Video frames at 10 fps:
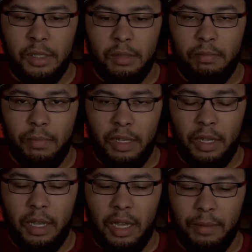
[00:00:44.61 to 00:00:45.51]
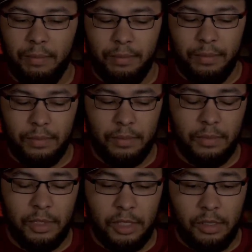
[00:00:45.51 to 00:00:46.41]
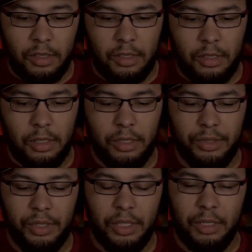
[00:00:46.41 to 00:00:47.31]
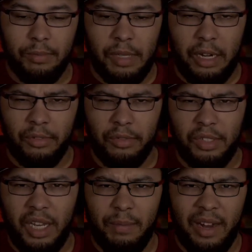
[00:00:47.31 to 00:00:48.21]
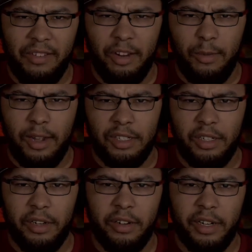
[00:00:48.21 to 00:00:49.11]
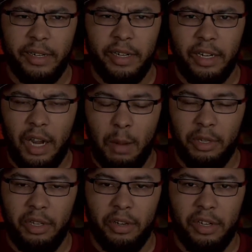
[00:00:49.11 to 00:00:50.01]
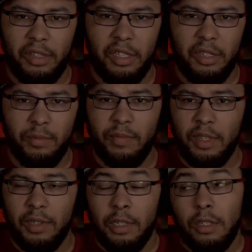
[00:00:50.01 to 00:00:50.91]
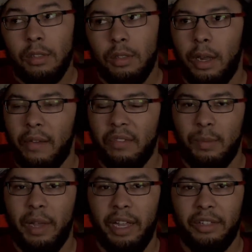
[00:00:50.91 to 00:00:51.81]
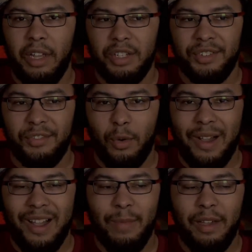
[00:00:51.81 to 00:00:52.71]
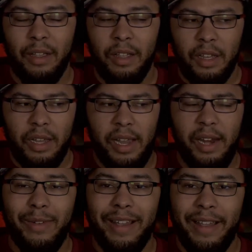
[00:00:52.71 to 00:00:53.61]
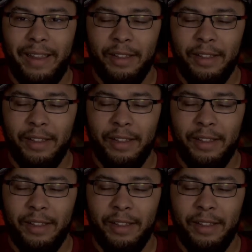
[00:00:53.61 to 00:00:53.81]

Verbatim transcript: Be, uh, because um, I don't see anybody really watching it or commenting or anything. But I haven't really paid attention for a while. But anyway,